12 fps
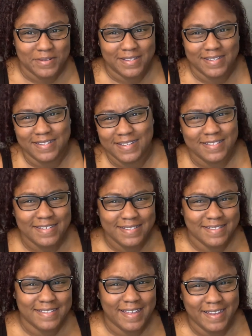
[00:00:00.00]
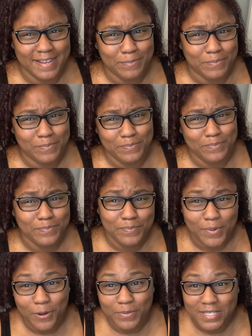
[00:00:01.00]
It doesn't like
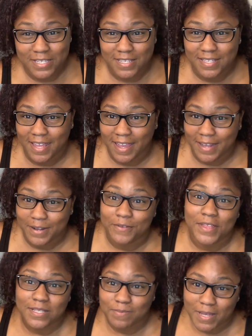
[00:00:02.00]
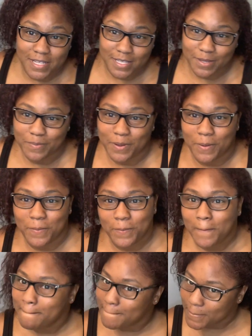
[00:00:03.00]
purposely stain. Oh, that's my insulin pump.
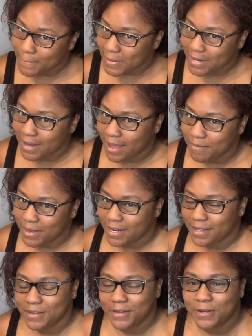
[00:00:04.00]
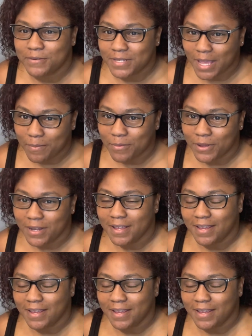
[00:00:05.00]
Have it, you know, type 1.